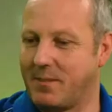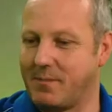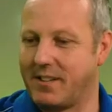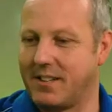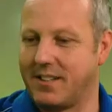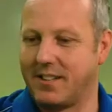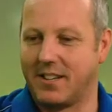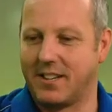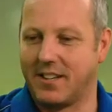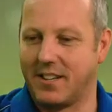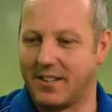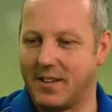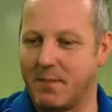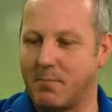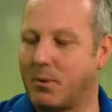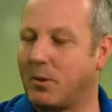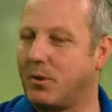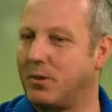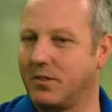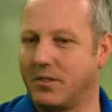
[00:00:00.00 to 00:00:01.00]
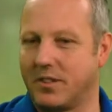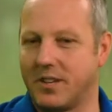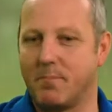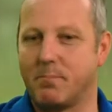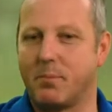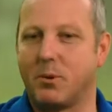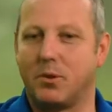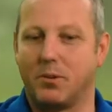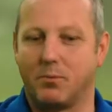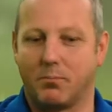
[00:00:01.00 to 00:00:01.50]
mean the
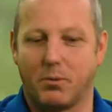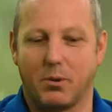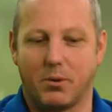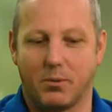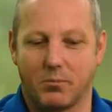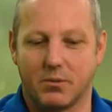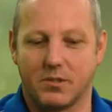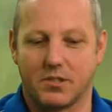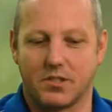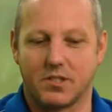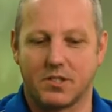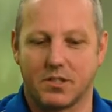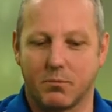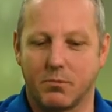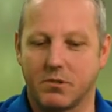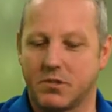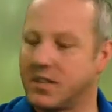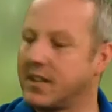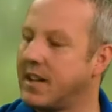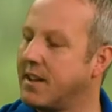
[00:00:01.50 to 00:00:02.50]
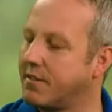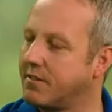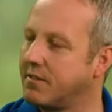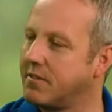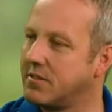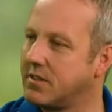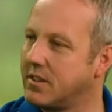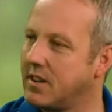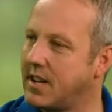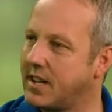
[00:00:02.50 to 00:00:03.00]
important point was to get through
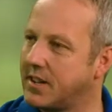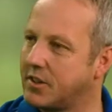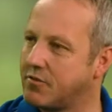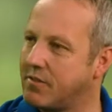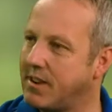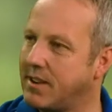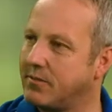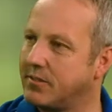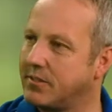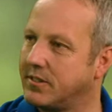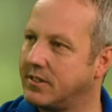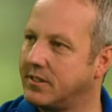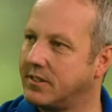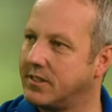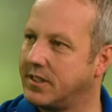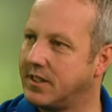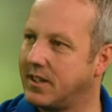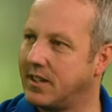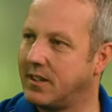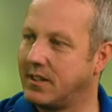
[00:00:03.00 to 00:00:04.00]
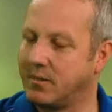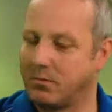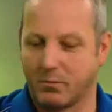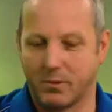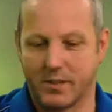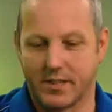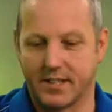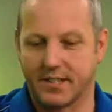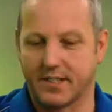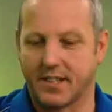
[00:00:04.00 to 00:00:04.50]
to the next round, and
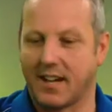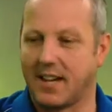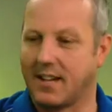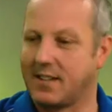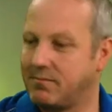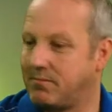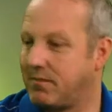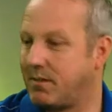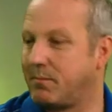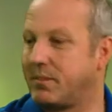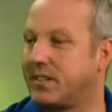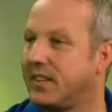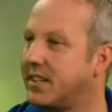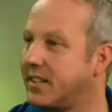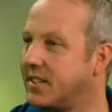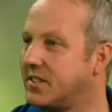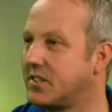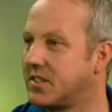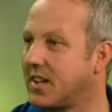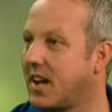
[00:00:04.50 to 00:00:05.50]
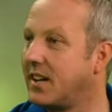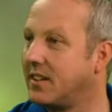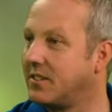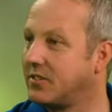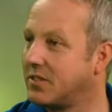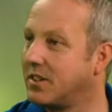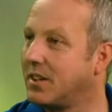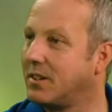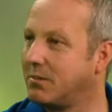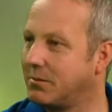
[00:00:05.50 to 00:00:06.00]
we did that, and we did it in style.
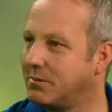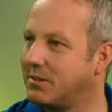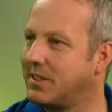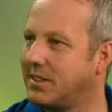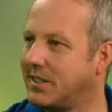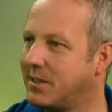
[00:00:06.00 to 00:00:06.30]
So